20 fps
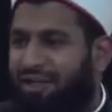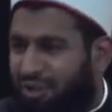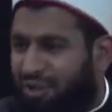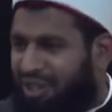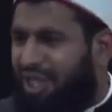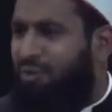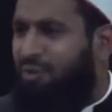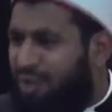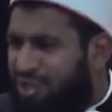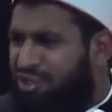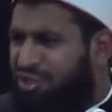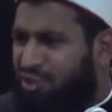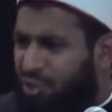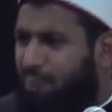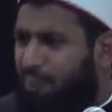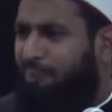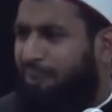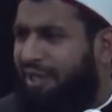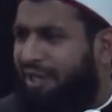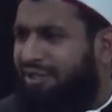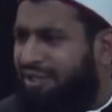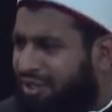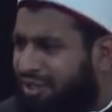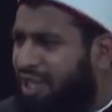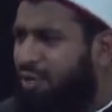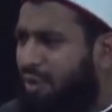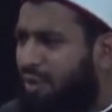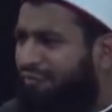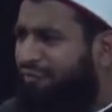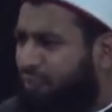You think we're stupid? You
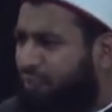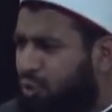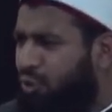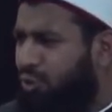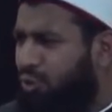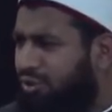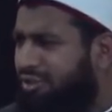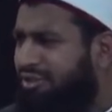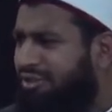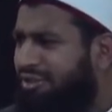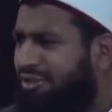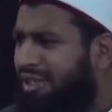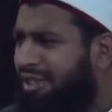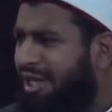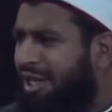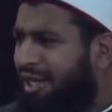think we're fools?